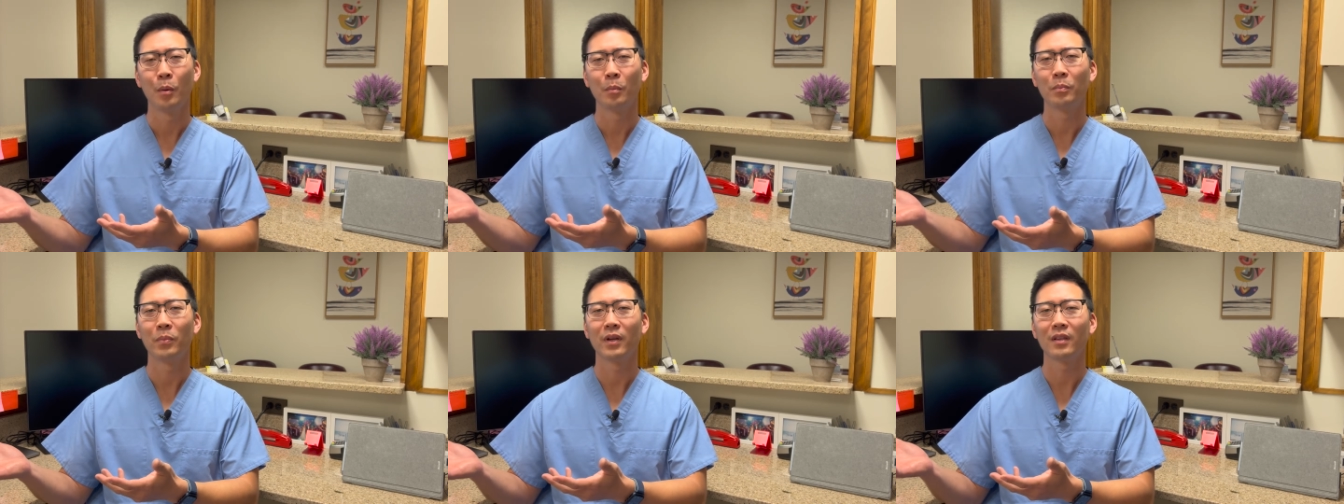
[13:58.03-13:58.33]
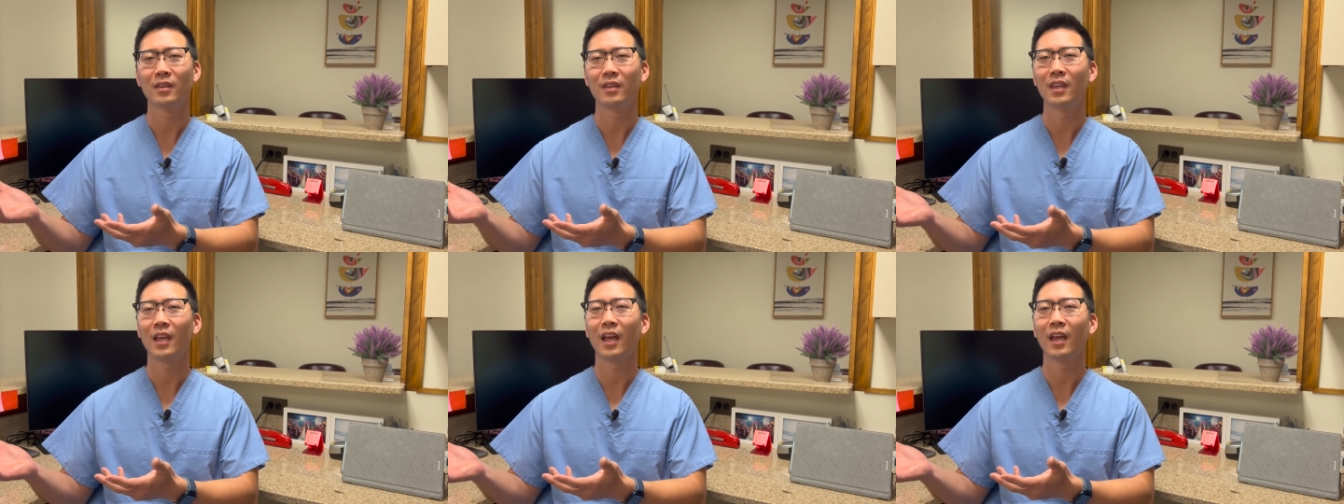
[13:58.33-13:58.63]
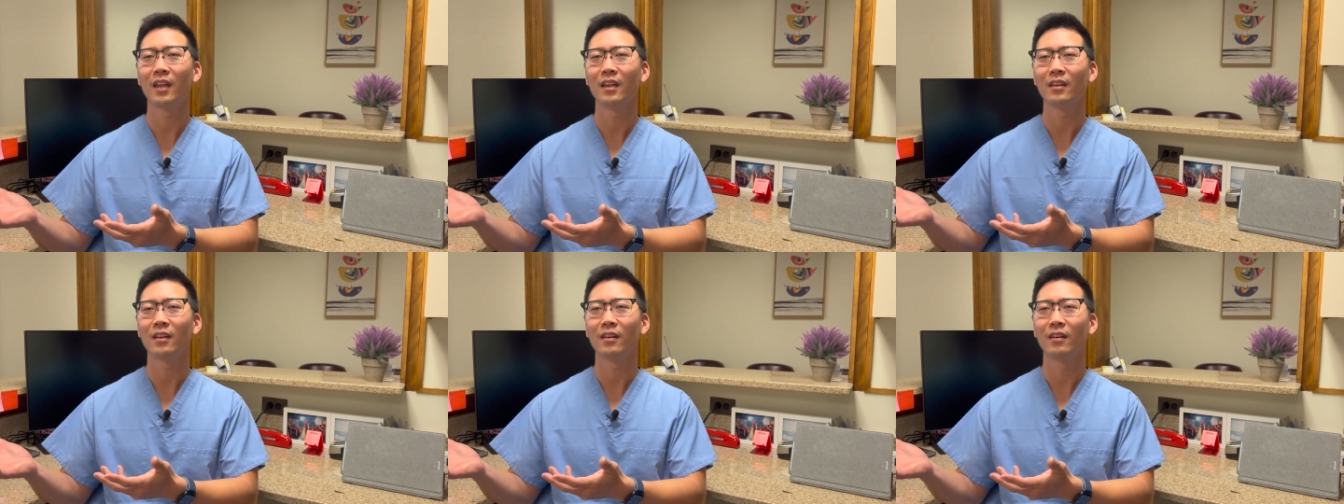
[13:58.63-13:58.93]
But
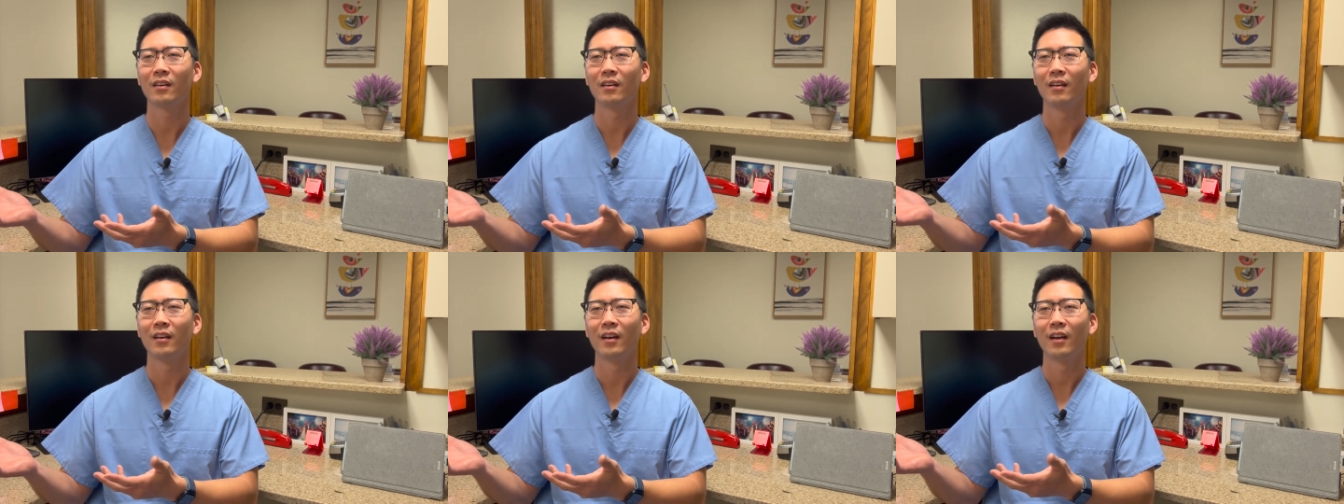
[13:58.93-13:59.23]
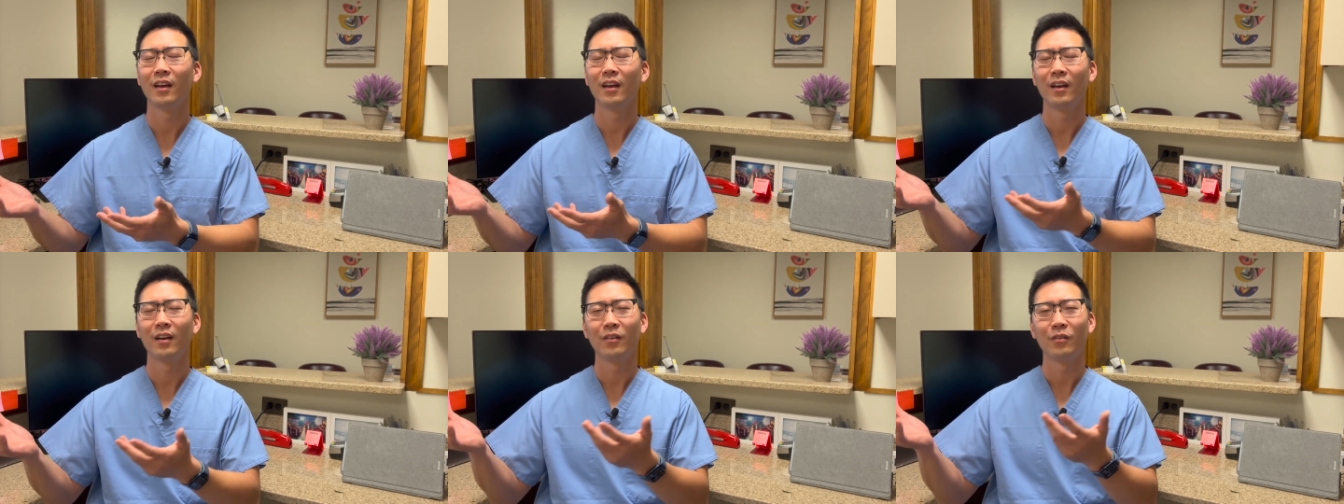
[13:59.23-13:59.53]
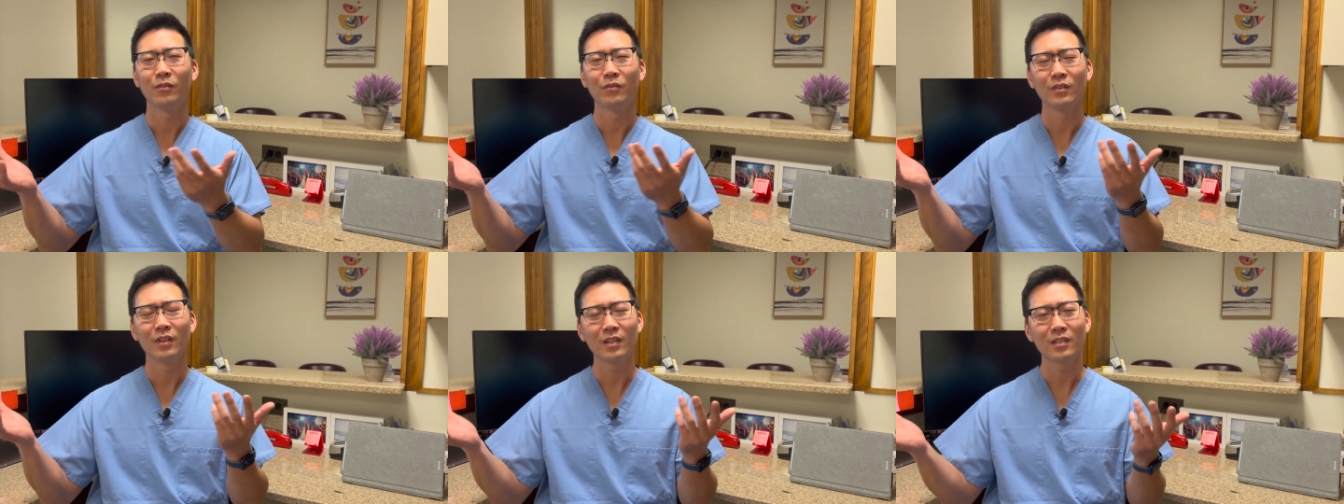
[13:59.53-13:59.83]
then
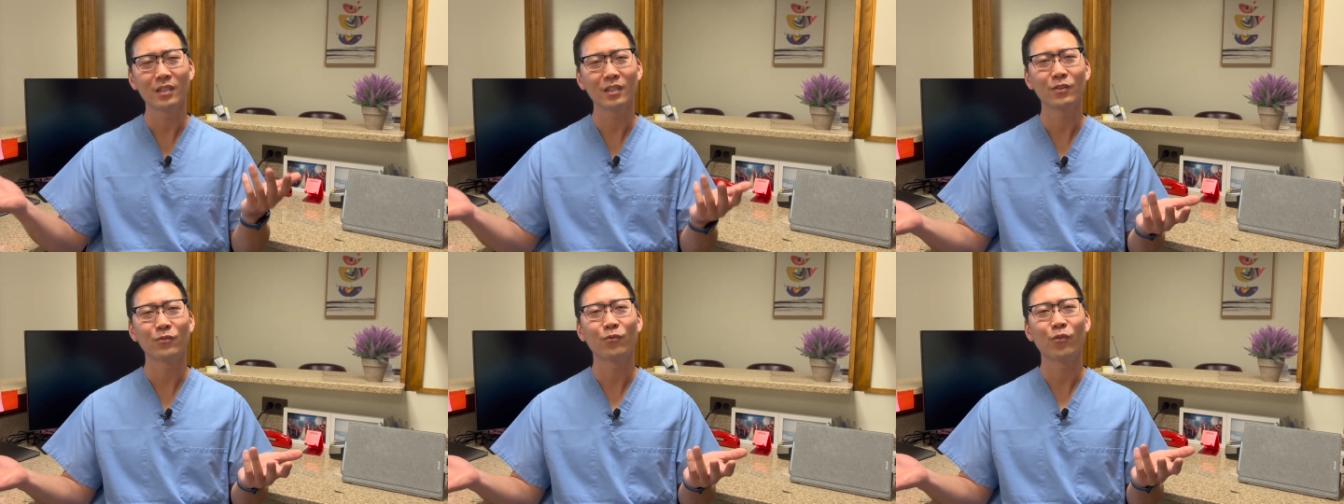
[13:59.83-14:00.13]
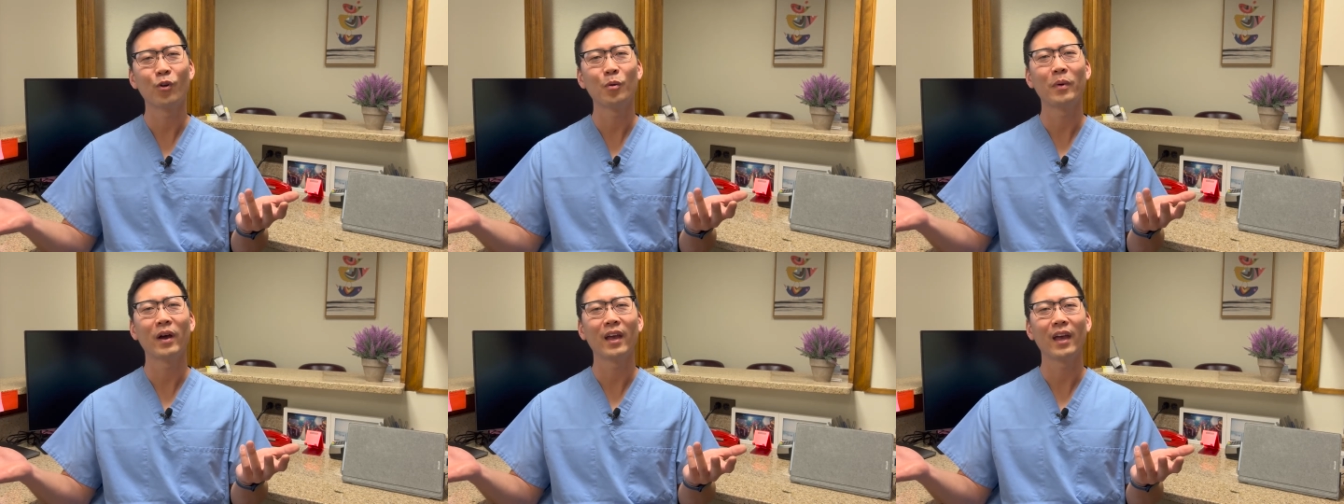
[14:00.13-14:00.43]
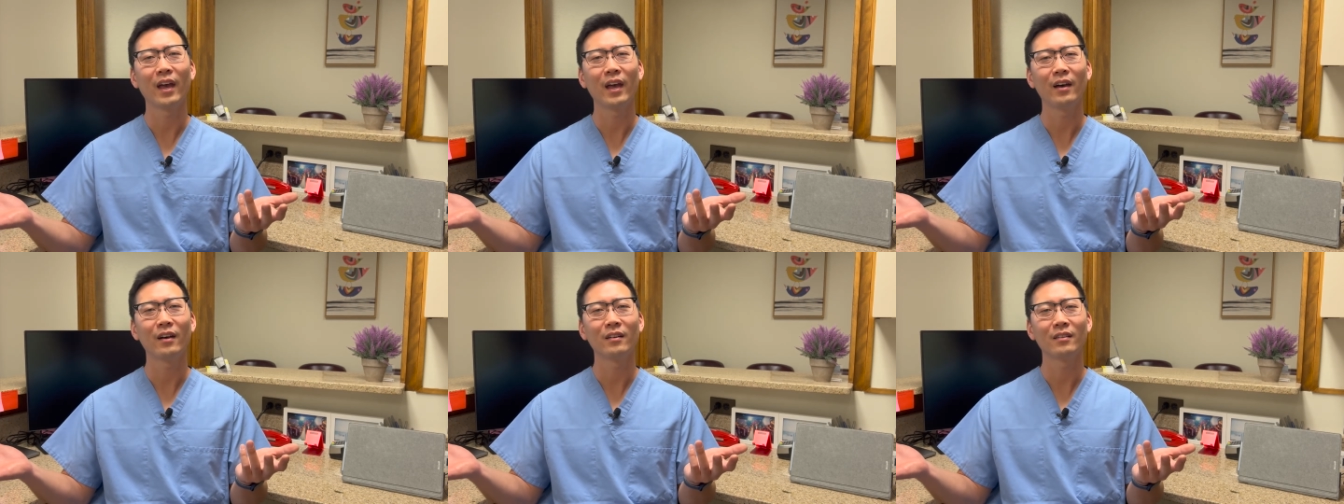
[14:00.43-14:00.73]
this is for my
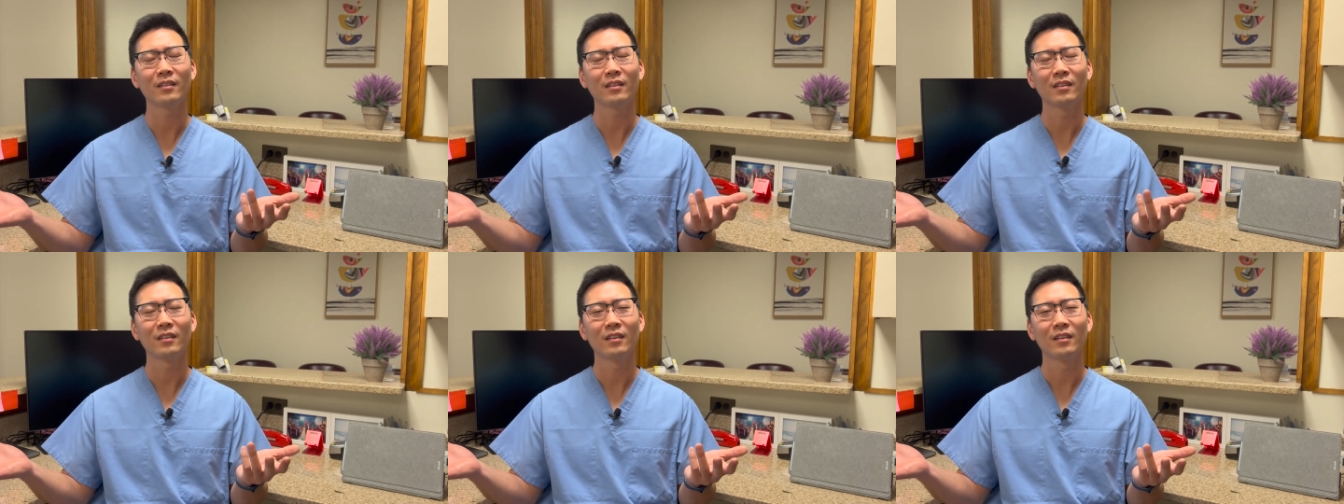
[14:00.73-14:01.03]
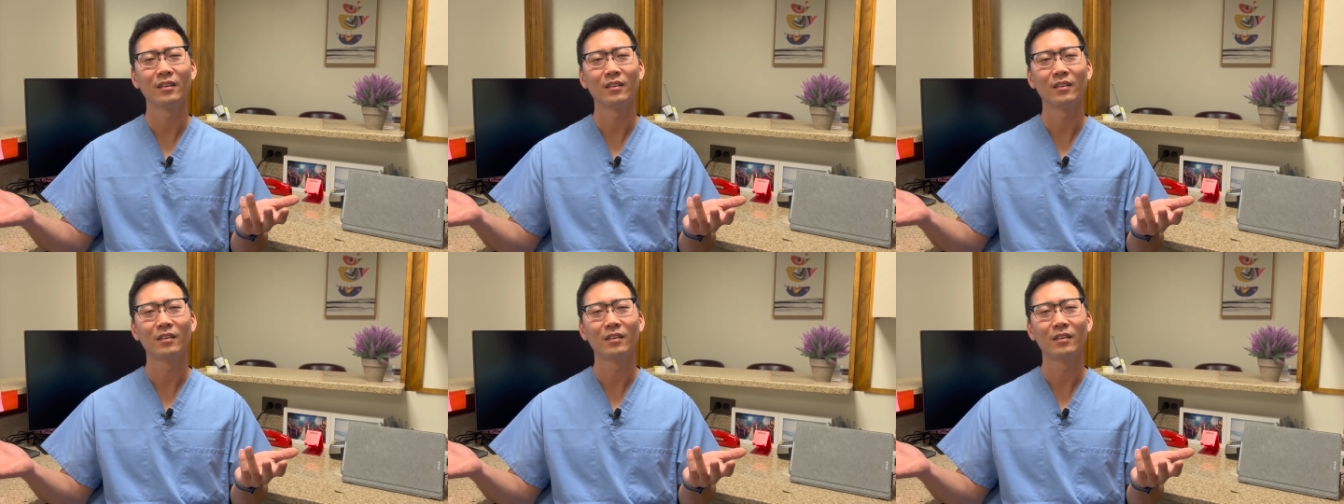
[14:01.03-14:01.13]
health.